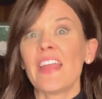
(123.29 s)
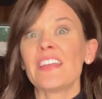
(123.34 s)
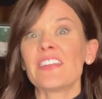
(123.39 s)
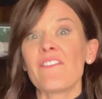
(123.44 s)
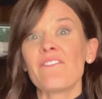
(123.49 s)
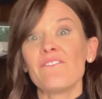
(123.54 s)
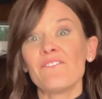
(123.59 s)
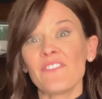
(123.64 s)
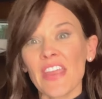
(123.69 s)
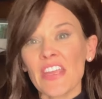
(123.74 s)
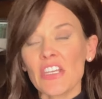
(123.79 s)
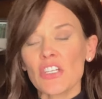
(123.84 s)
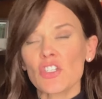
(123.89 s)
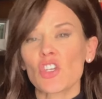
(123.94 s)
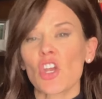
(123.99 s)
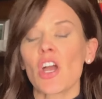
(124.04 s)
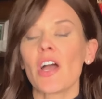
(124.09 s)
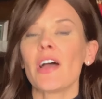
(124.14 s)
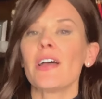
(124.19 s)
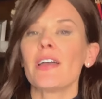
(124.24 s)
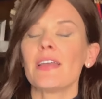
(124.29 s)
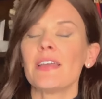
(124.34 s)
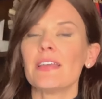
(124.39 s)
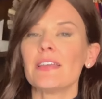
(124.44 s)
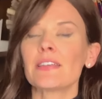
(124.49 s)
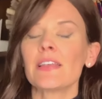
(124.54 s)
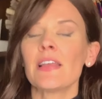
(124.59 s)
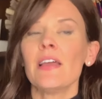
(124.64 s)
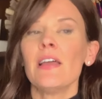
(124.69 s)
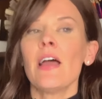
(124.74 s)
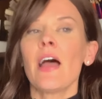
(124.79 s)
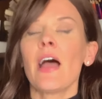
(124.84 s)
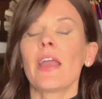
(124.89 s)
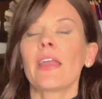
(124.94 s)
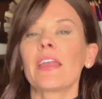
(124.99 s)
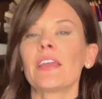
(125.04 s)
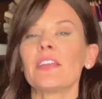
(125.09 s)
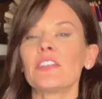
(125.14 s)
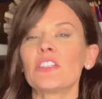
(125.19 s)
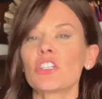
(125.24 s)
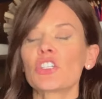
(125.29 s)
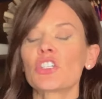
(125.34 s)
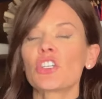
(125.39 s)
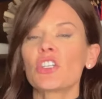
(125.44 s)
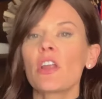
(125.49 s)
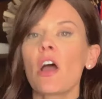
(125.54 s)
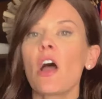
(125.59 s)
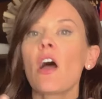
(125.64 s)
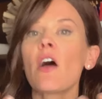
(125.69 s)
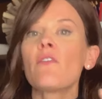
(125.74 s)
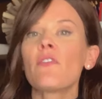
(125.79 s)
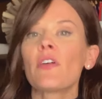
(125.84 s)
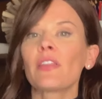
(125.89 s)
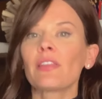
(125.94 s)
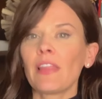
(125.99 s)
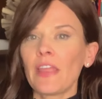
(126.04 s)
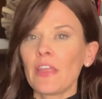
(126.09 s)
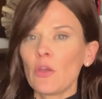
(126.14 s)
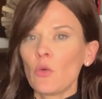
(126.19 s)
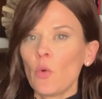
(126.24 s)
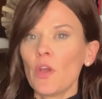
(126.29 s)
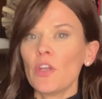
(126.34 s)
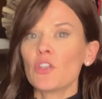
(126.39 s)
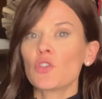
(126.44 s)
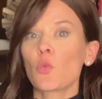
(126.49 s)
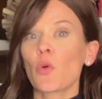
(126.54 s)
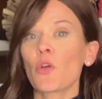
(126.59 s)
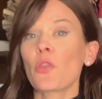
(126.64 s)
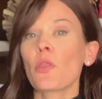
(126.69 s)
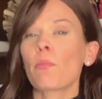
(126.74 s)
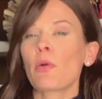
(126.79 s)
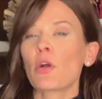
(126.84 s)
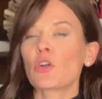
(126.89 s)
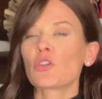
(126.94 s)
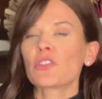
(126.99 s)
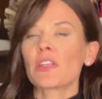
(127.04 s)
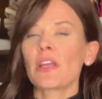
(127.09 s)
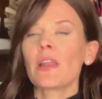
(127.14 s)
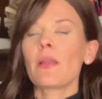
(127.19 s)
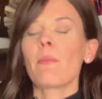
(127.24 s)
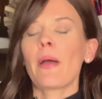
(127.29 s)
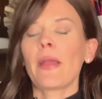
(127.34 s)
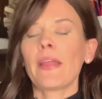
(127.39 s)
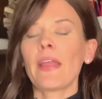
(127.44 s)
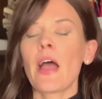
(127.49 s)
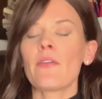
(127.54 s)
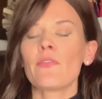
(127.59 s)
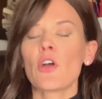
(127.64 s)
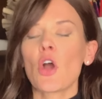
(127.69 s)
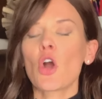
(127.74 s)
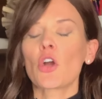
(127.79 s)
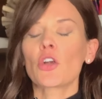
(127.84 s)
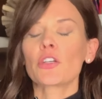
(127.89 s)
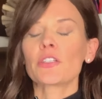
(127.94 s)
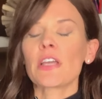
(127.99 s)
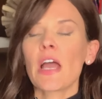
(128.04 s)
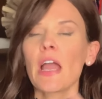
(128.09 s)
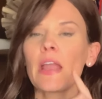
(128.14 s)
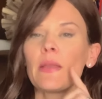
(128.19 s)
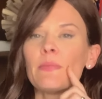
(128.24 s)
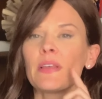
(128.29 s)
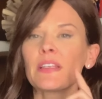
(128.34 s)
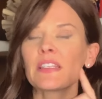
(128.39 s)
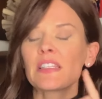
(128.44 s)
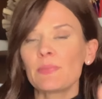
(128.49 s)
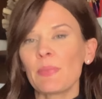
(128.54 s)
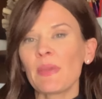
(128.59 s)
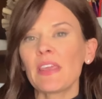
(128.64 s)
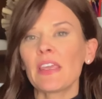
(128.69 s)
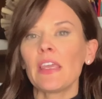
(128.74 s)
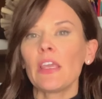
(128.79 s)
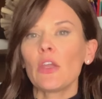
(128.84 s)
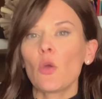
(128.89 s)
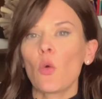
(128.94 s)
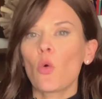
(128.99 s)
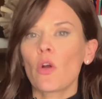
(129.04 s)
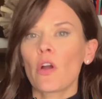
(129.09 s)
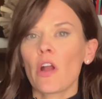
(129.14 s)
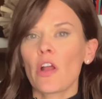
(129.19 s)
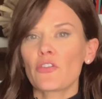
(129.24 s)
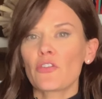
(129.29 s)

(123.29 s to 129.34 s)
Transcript: And aphasia is a condition of language where the person might have a hard time speaking or